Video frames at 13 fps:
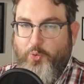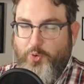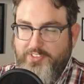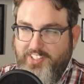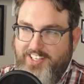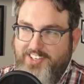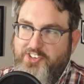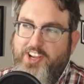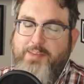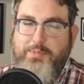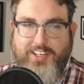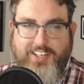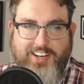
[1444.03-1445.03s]
old enchantment
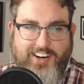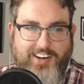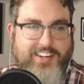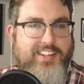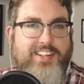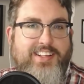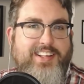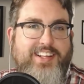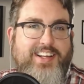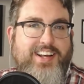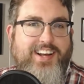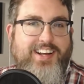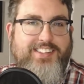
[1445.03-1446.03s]
card.
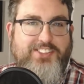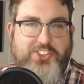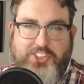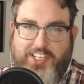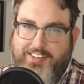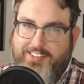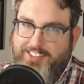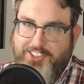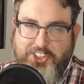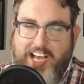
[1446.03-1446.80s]
You're